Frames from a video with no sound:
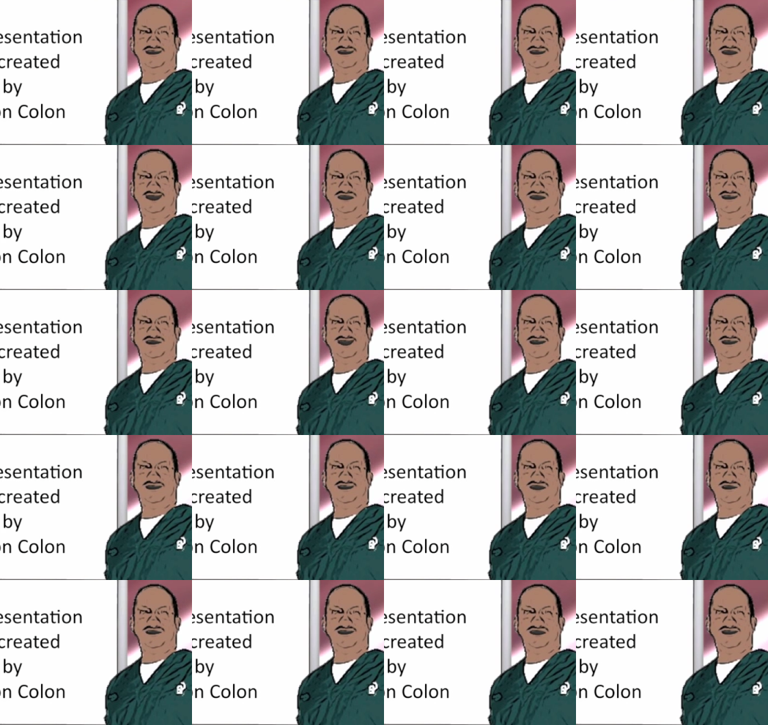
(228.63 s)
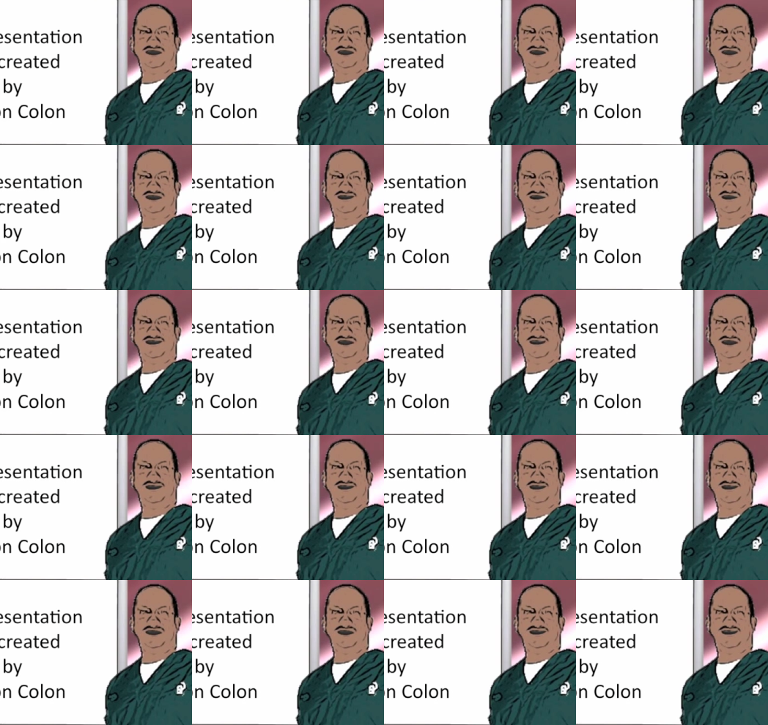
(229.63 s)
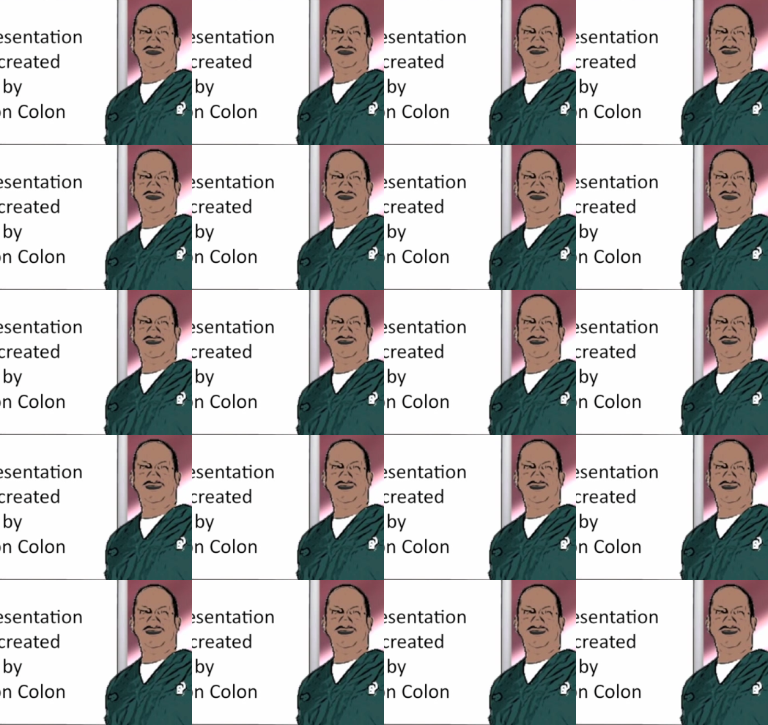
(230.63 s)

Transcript: This presentation was created by Nelson Colon.